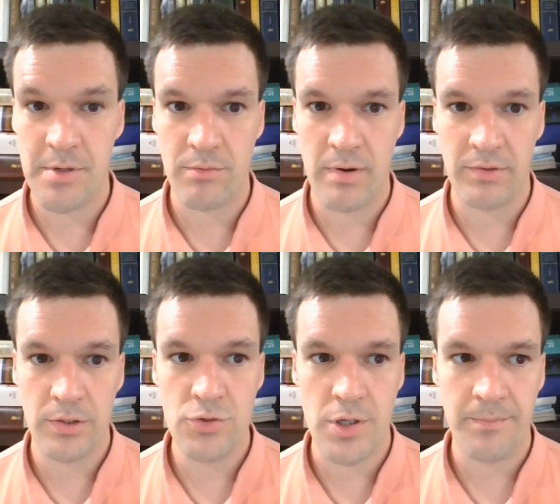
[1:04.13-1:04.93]
up to the
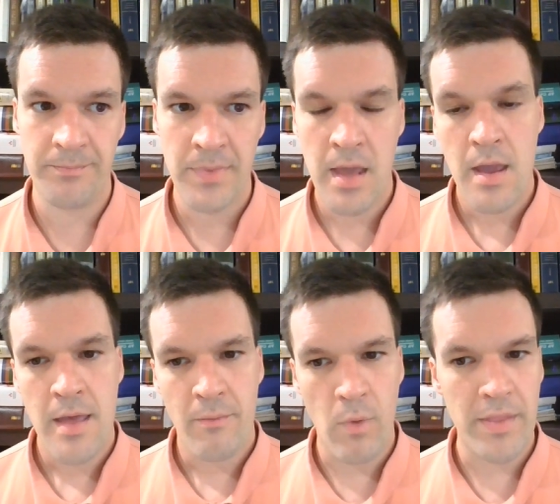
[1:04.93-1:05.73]
Revolution.
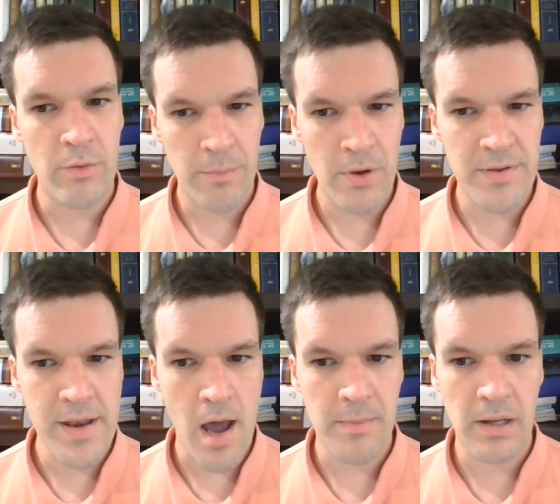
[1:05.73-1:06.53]
While they were both
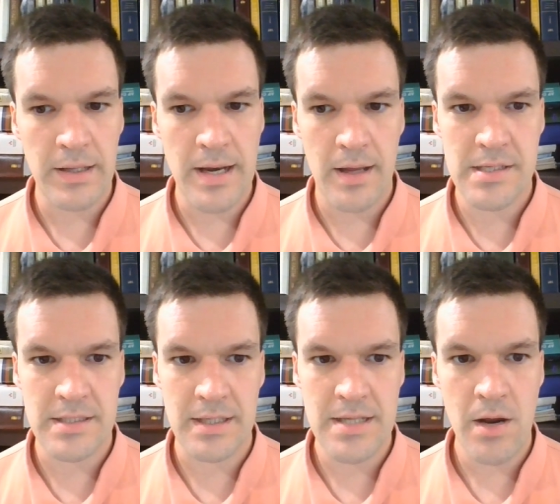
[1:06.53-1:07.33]
nominally
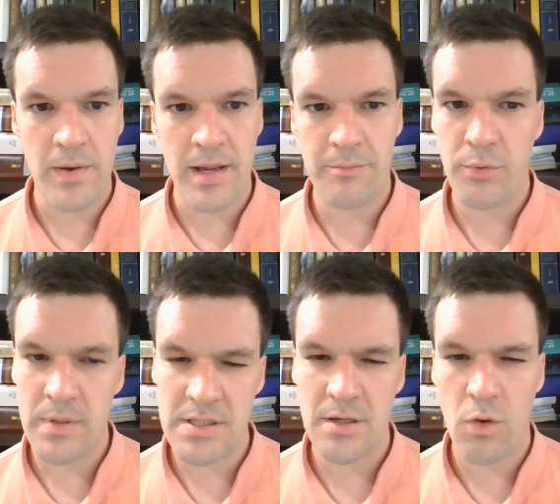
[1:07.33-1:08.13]
non-sectarian,
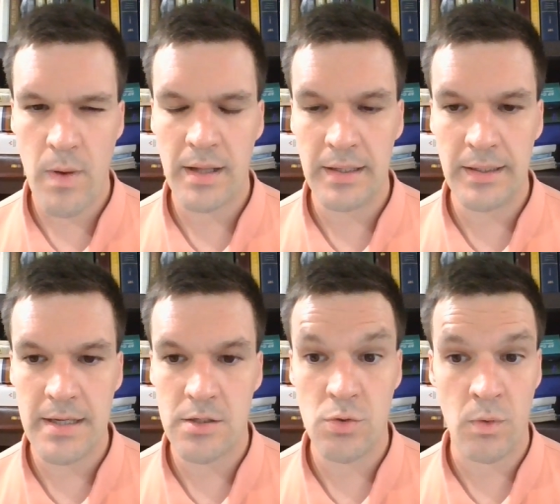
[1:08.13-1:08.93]
Princeton quickly
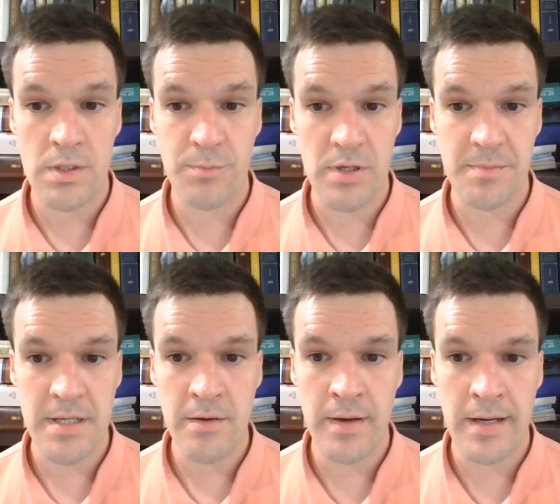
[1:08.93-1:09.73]
leaned towards
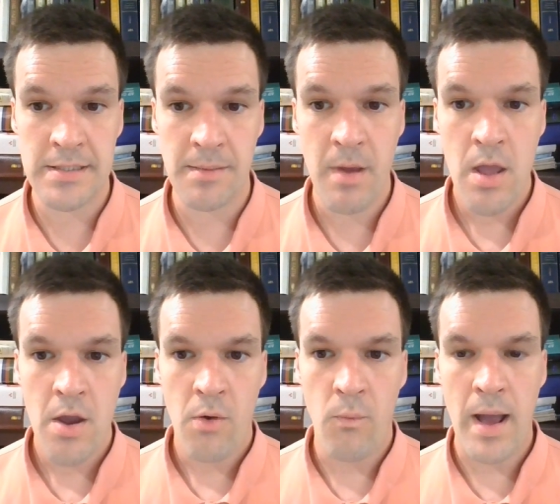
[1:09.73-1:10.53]
Presbyterianism,
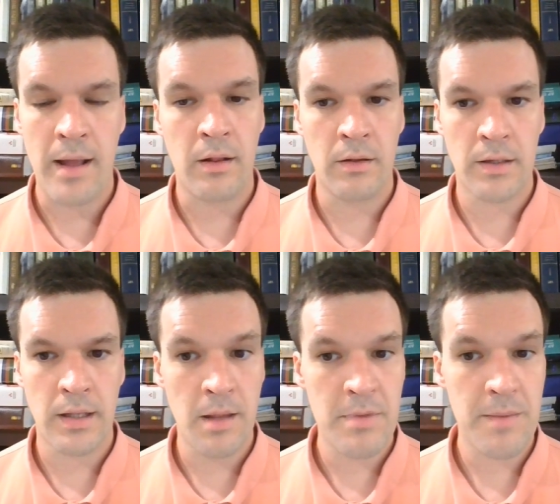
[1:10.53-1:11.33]
while
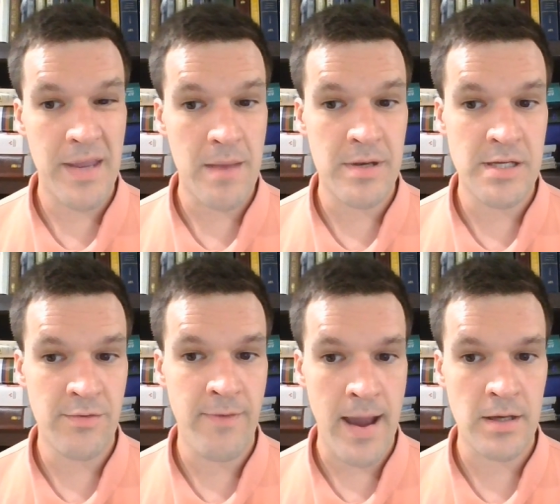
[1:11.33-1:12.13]
Columbia became a de
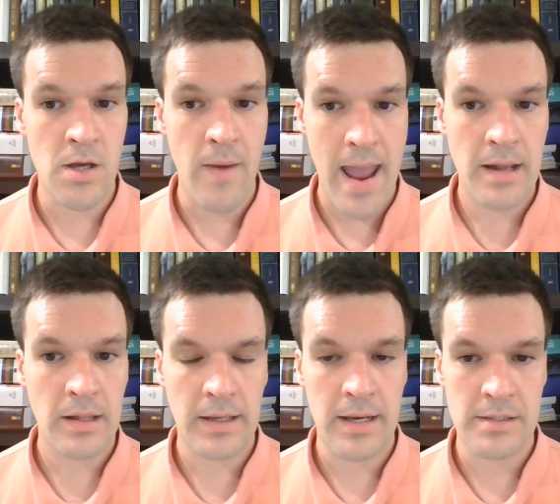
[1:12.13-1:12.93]
facto
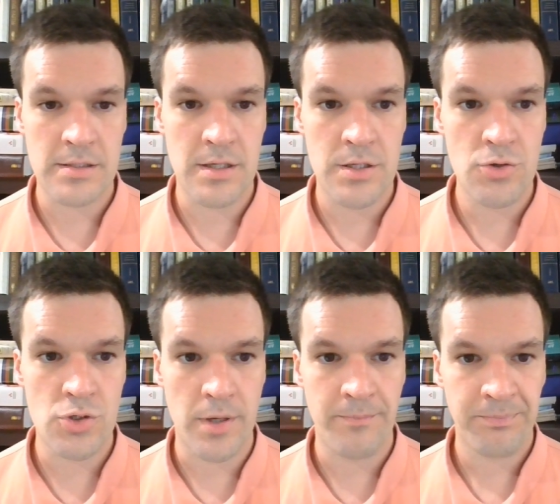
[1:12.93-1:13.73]
Anglican
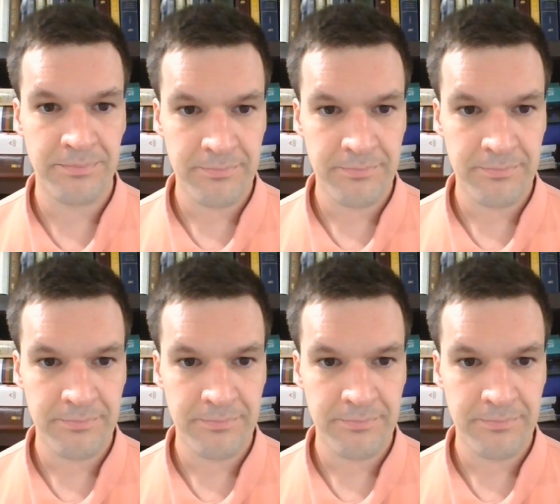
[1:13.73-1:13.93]
institution.